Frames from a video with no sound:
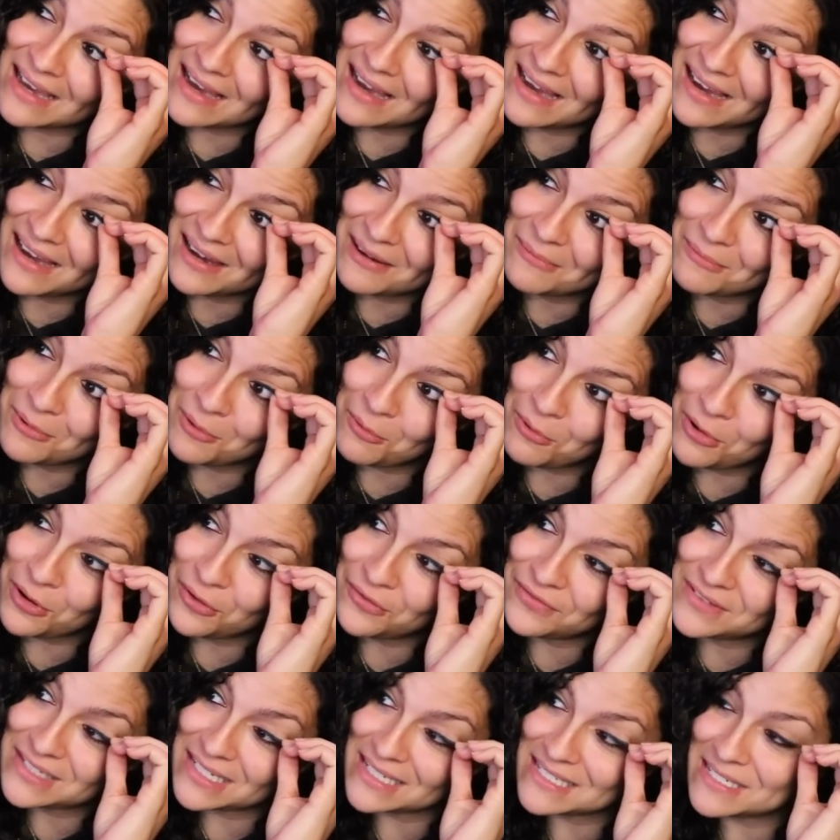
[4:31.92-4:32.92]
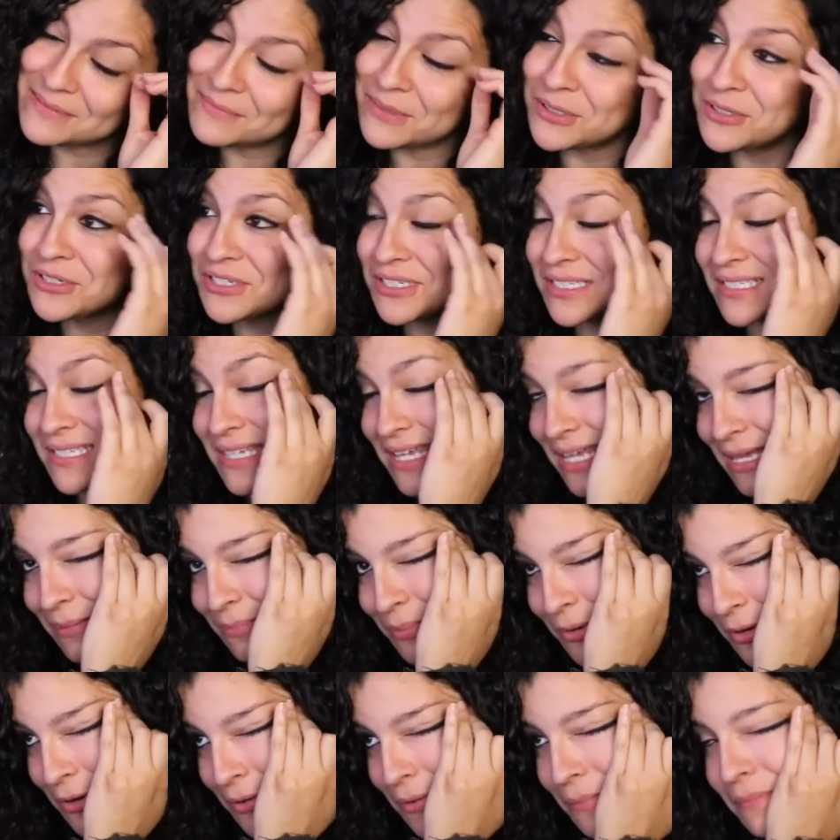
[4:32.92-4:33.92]
um, Wolf does emotions,
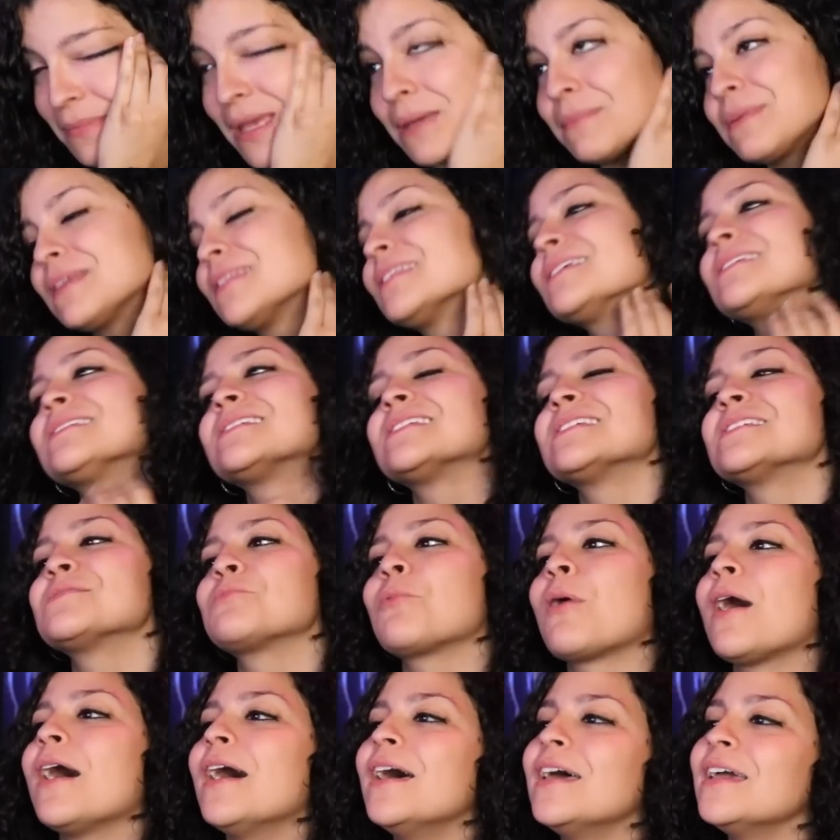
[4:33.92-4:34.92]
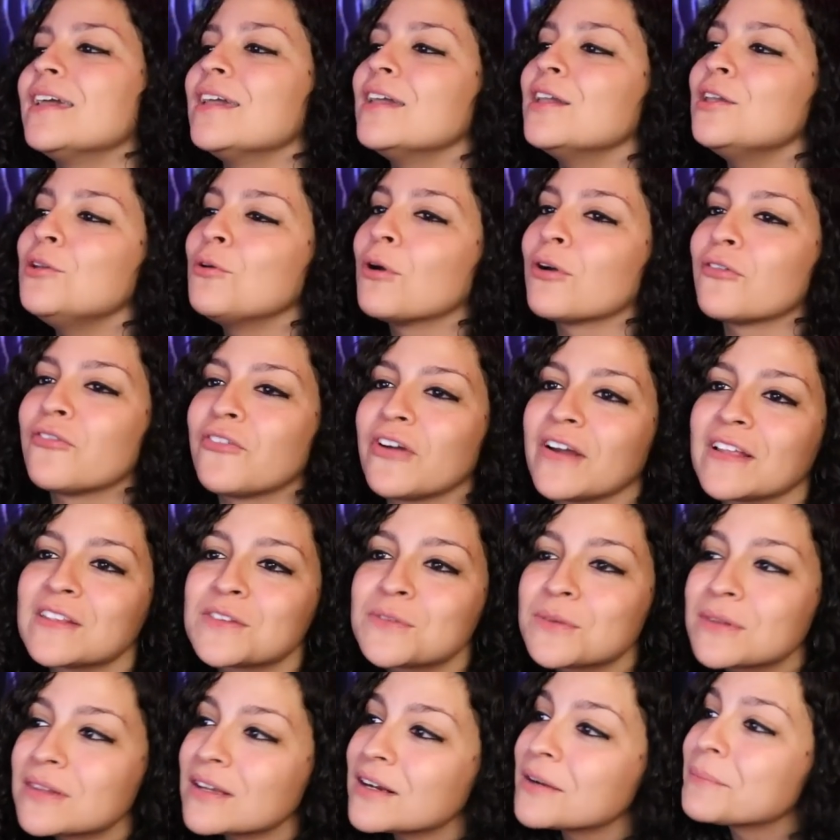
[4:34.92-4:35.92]
Kipo. Maybe this is why you are friends
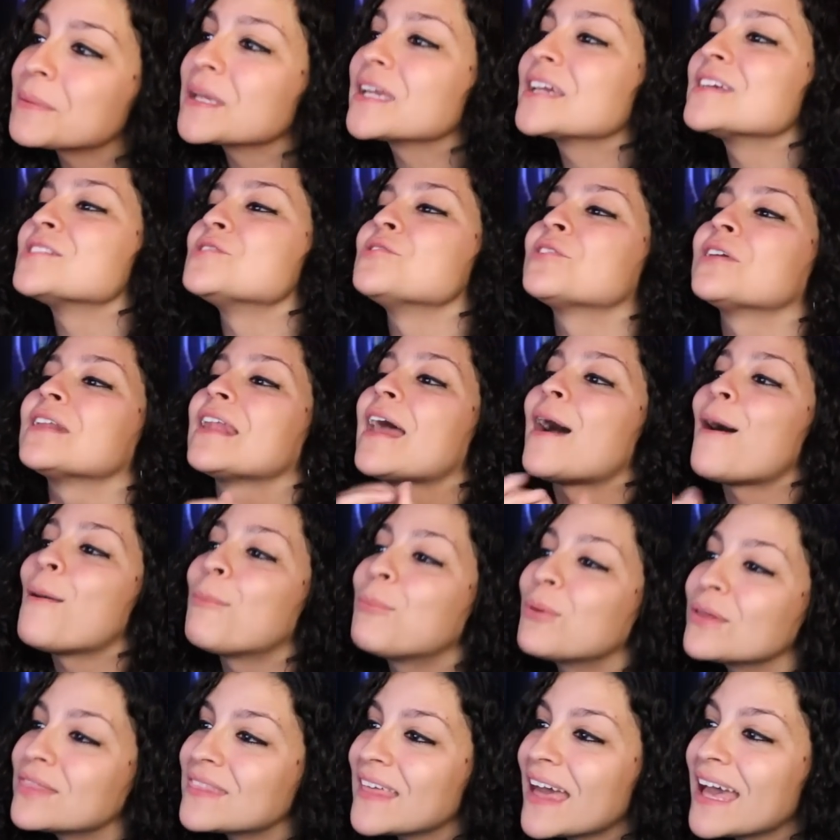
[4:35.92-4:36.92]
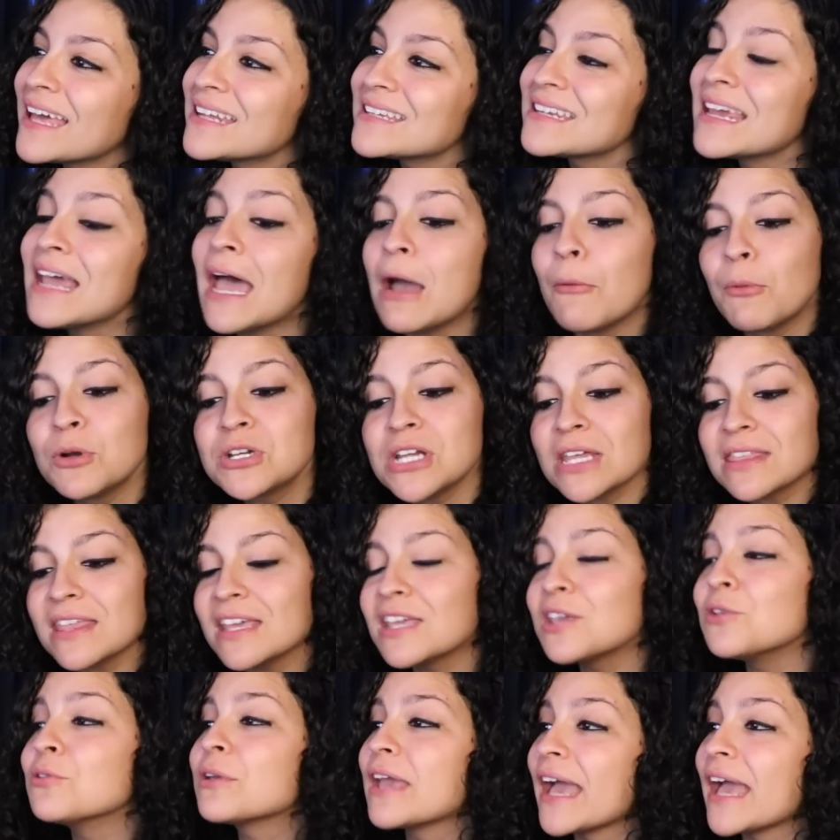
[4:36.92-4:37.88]
with her because you can help with that, which I think you